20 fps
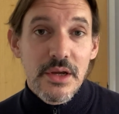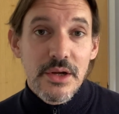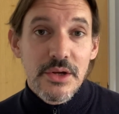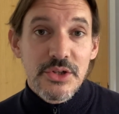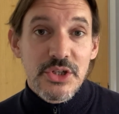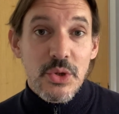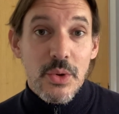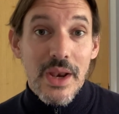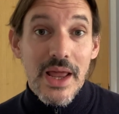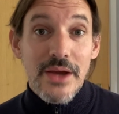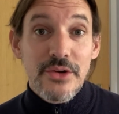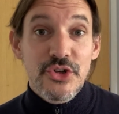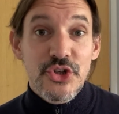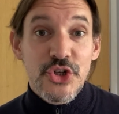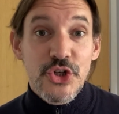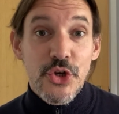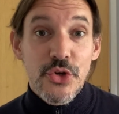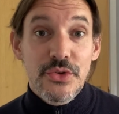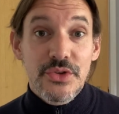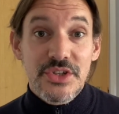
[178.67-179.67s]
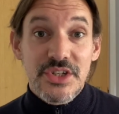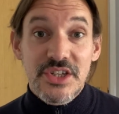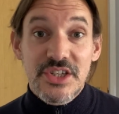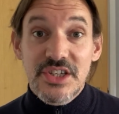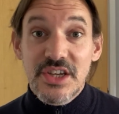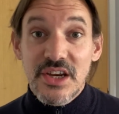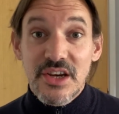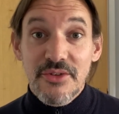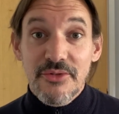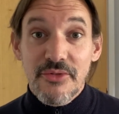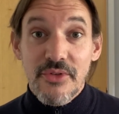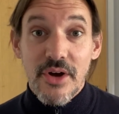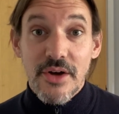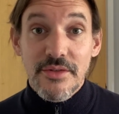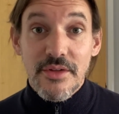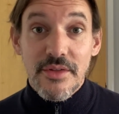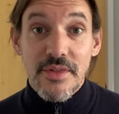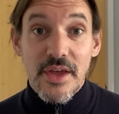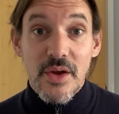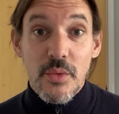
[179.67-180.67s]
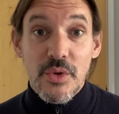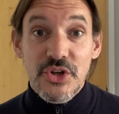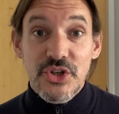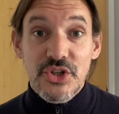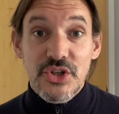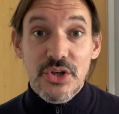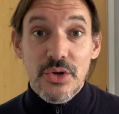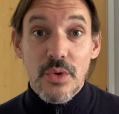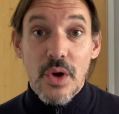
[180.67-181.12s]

to allow students to signify that they wish to